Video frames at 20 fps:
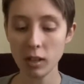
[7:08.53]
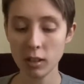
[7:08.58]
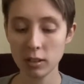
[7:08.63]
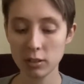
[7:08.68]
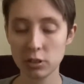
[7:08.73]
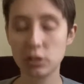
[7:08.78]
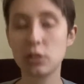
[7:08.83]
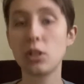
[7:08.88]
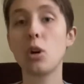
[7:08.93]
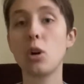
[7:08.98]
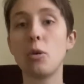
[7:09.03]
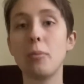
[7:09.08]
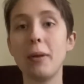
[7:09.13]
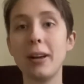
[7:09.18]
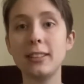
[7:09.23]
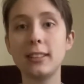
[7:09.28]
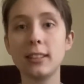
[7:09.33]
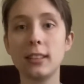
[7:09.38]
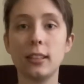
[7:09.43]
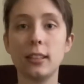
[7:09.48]
So
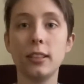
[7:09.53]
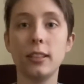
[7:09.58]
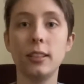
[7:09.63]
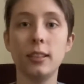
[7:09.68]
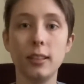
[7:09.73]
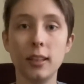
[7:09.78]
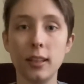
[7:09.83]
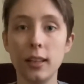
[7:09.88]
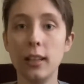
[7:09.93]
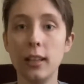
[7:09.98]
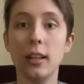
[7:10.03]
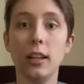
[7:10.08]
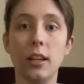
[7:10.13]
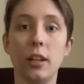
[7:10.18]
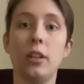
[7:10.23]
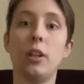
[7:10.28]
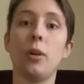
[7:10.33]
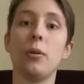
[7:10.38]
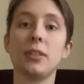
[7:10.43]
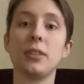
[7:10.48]
basically,
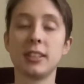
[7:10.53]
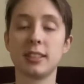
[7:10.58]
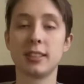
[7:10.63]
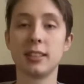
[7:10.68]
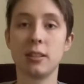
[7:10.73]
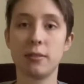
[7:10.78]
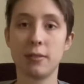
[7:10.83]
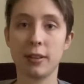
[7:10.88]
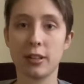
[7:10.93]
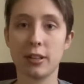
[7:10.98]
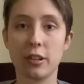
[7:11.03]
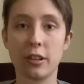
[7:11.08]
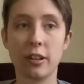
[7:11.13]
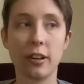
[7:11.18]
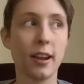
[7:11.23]
no one listened to Victor,